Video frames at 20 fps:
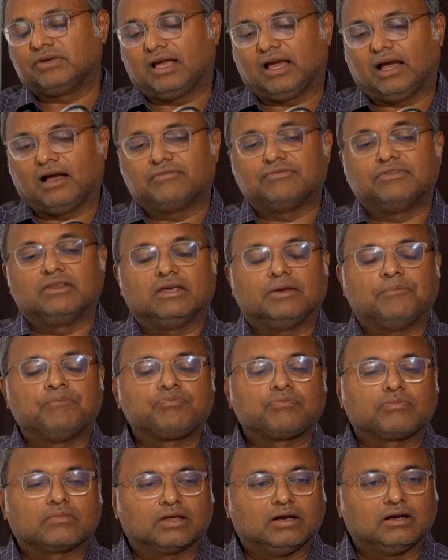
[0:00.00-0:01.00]
we have the
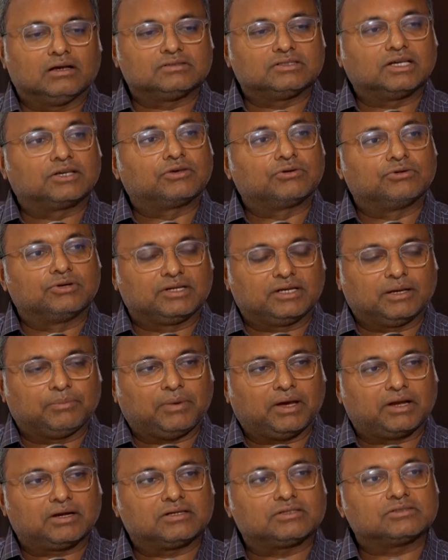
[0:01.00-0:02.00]
security
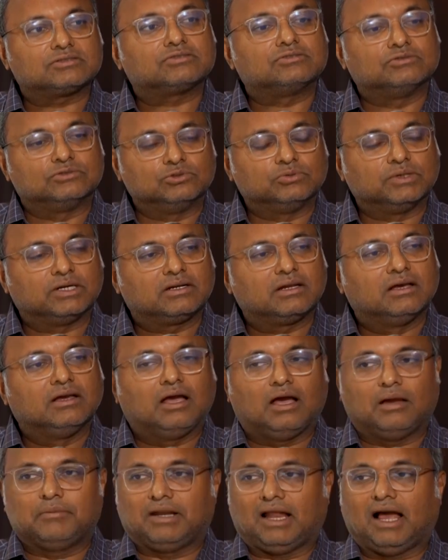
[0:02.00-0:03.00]
apparatus to do it.
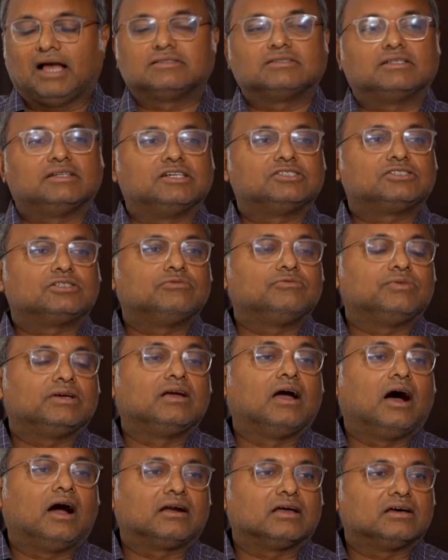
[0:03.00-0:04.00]
I mean, as a nation, we
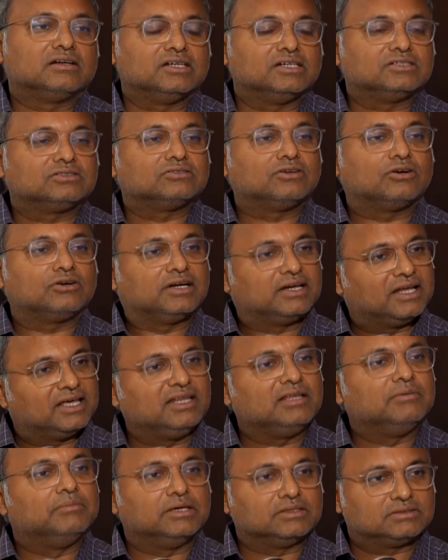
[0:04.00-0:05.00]
guard our nation on a
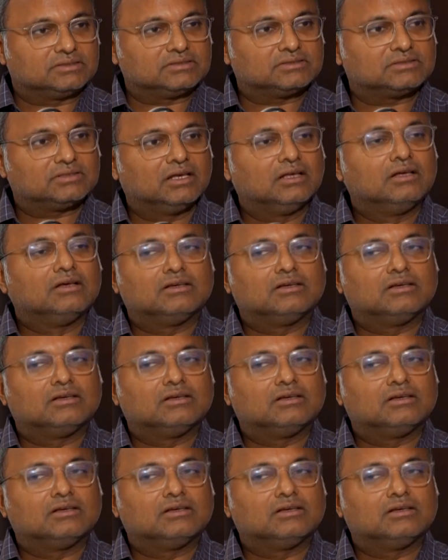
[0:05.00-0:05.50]
daily basis.